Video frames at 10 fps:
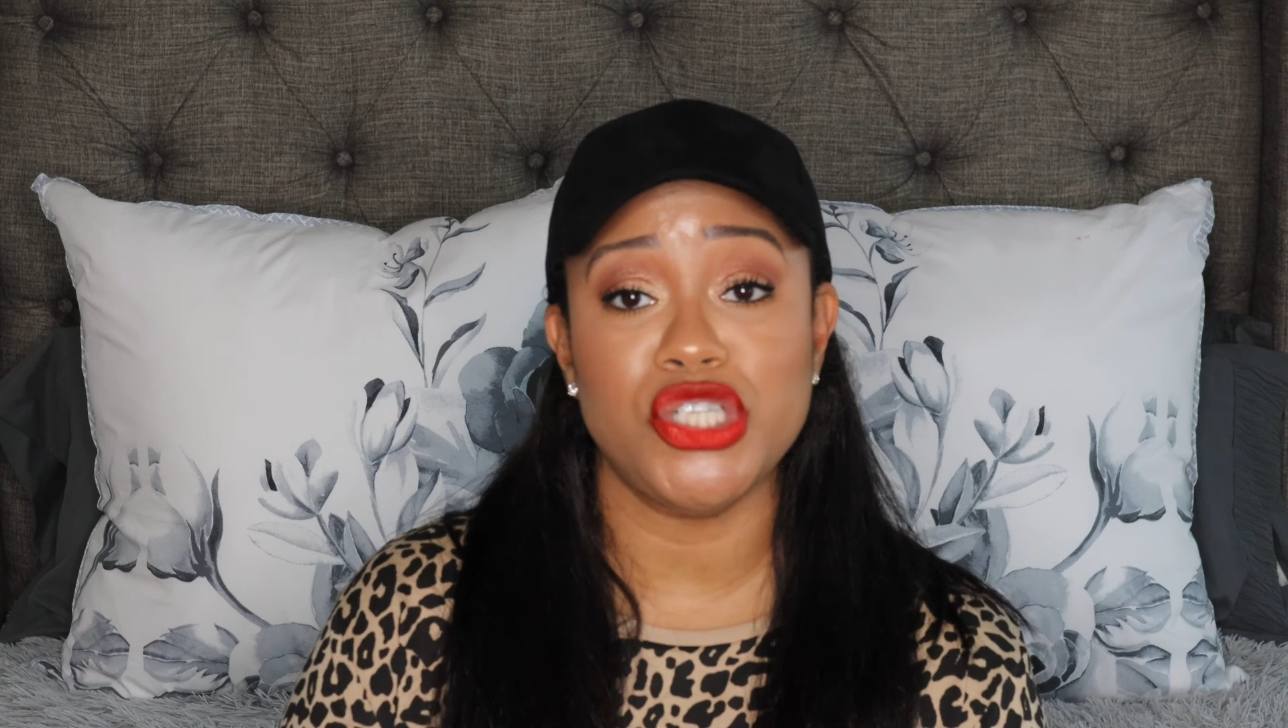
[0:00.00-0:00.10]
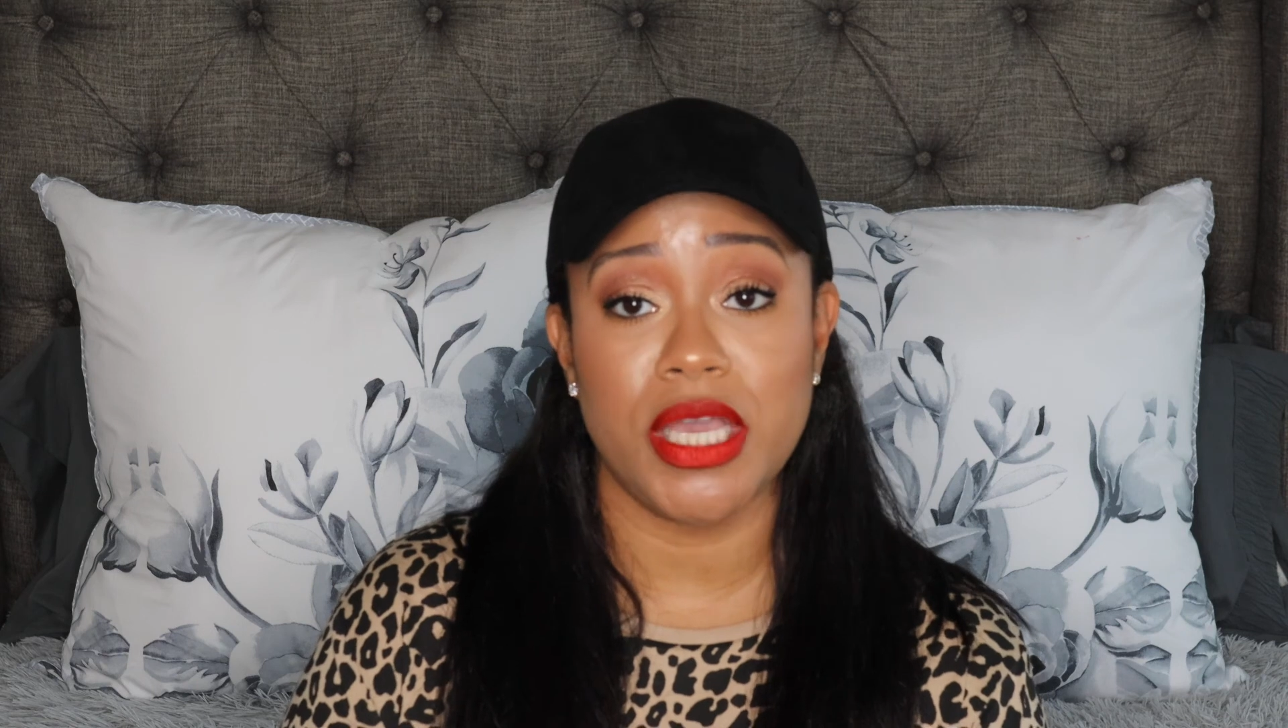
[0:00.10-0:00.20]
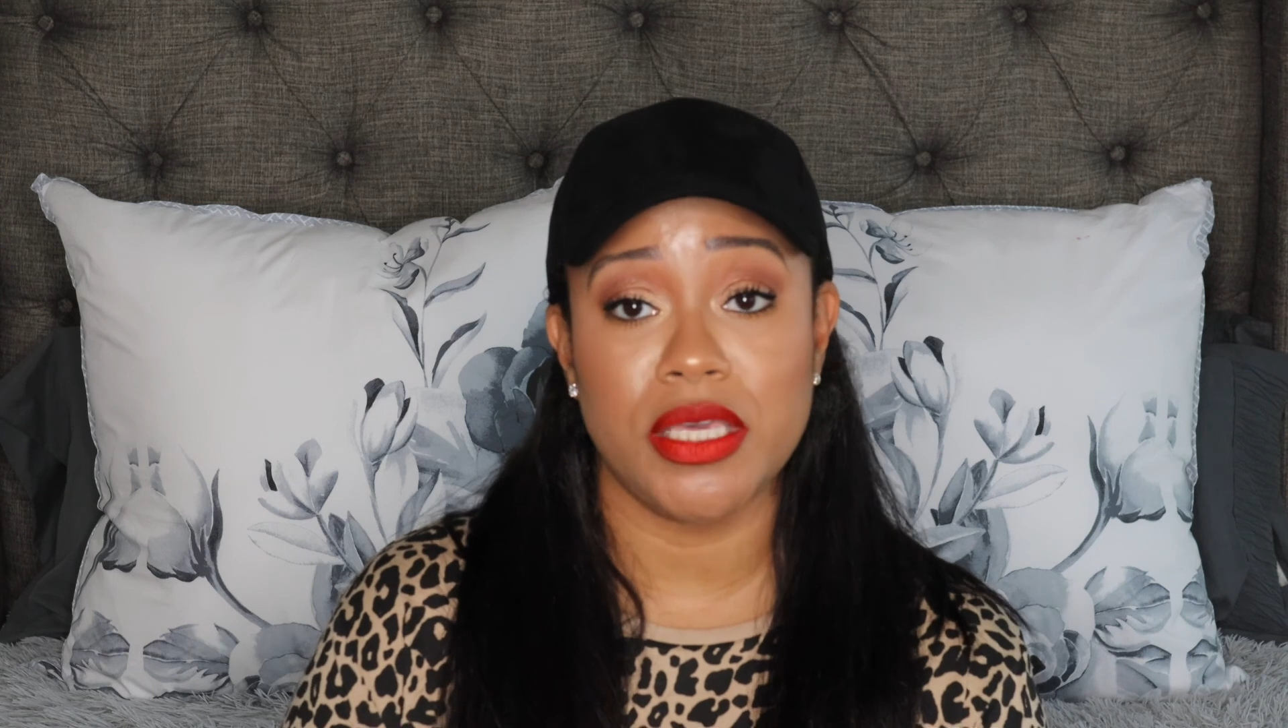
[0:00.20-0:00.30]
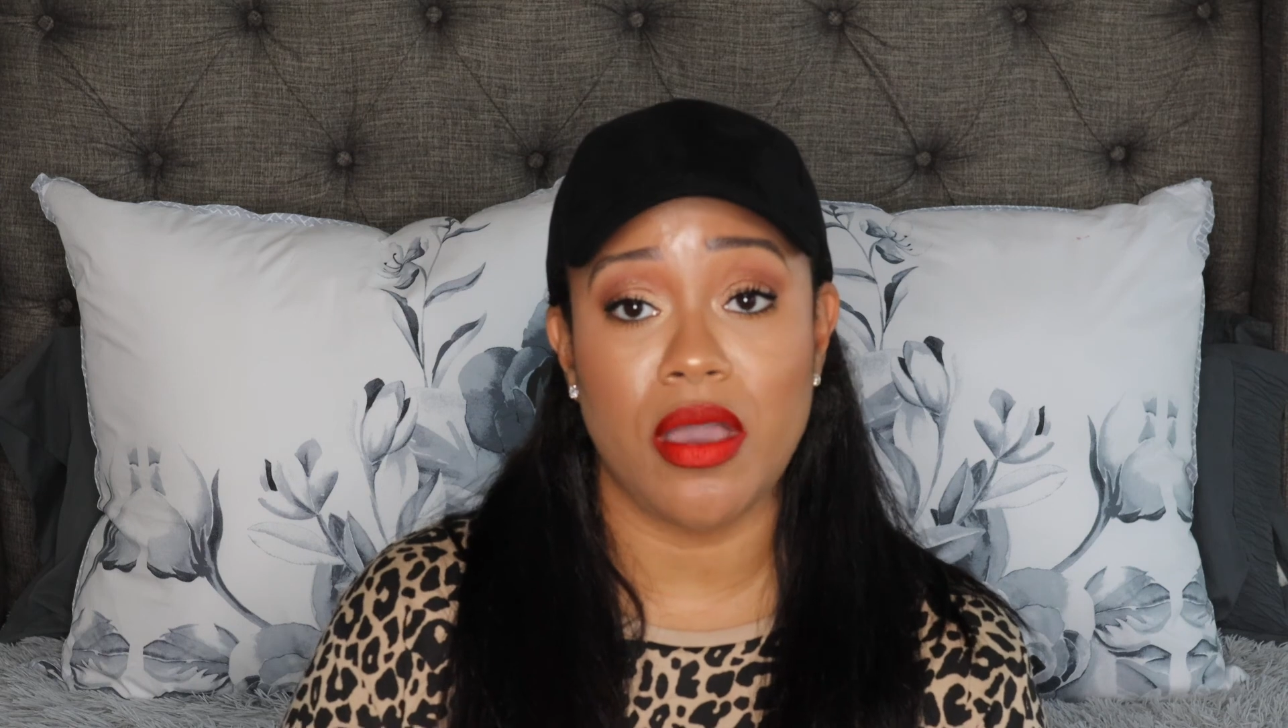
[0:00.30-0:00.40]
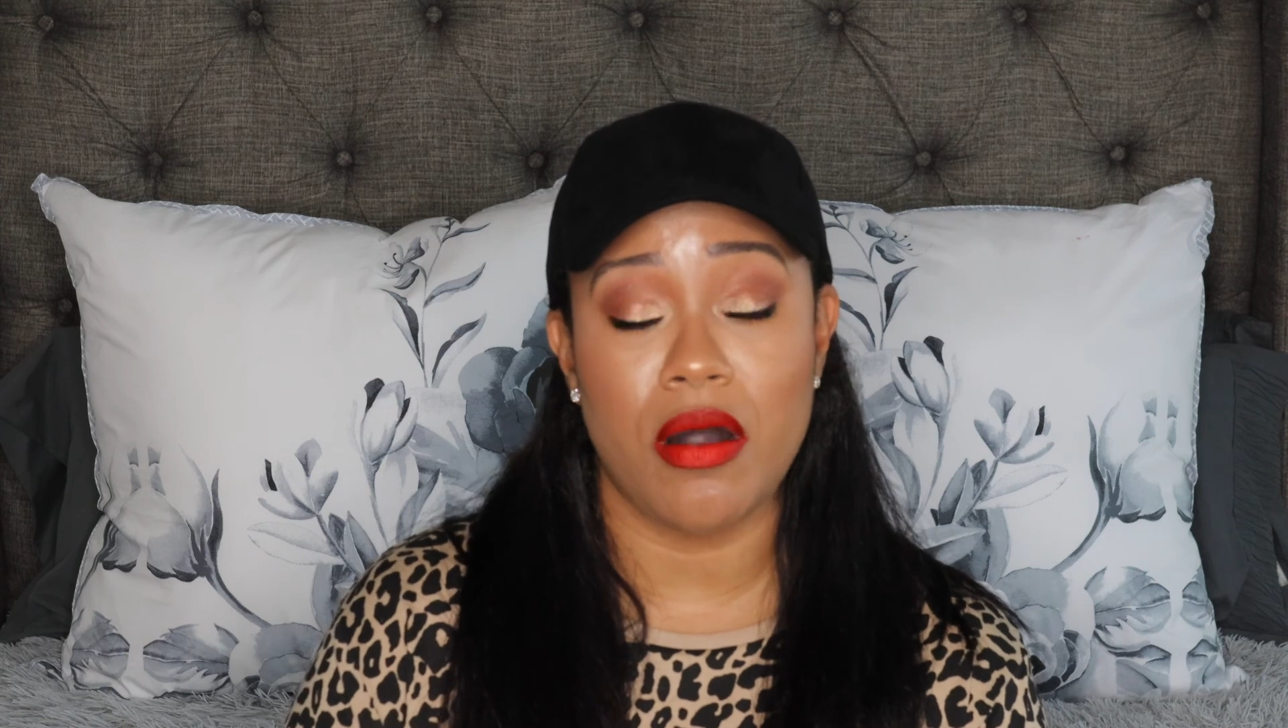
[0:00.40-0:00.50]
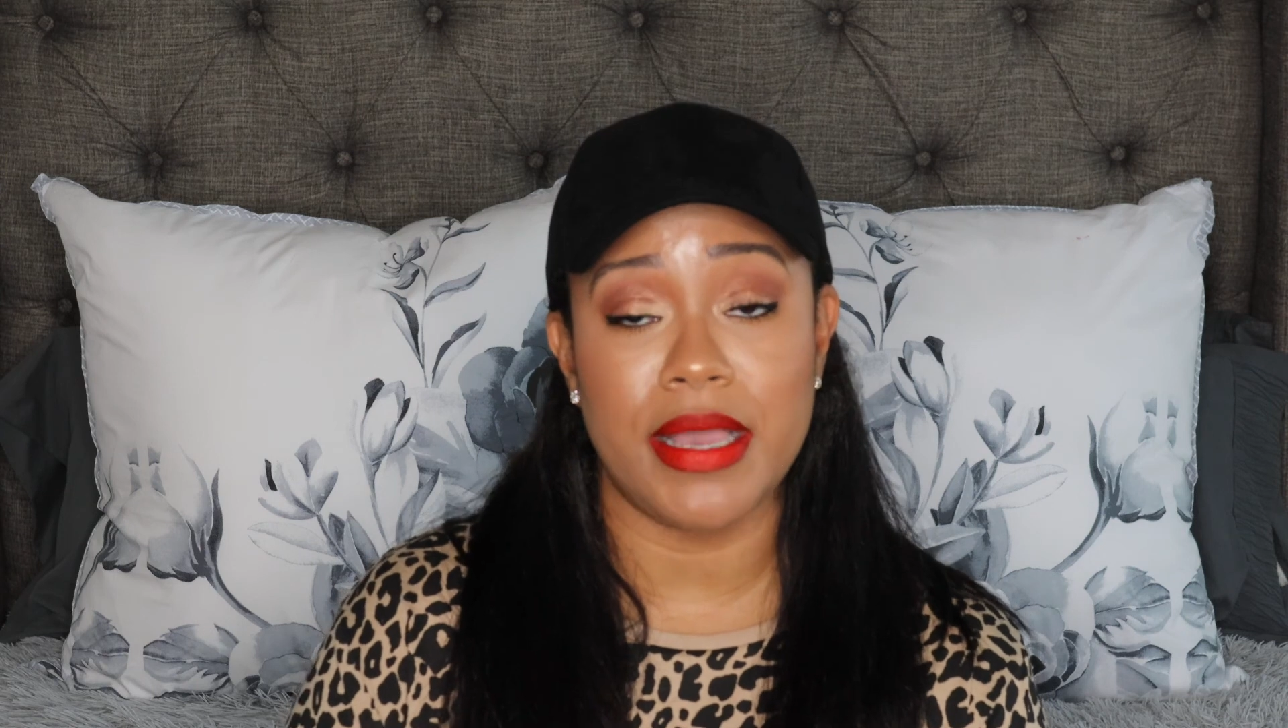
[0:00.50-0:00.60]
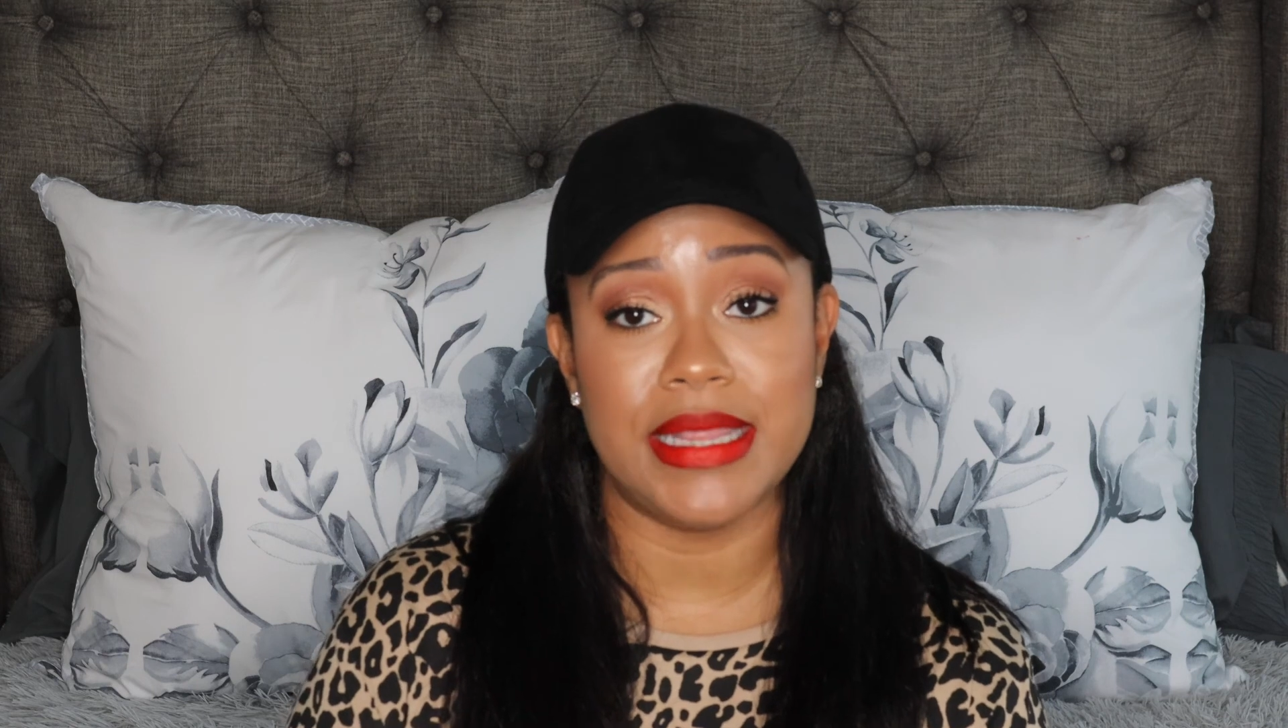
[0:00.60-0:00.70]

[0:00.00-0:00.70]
check y'all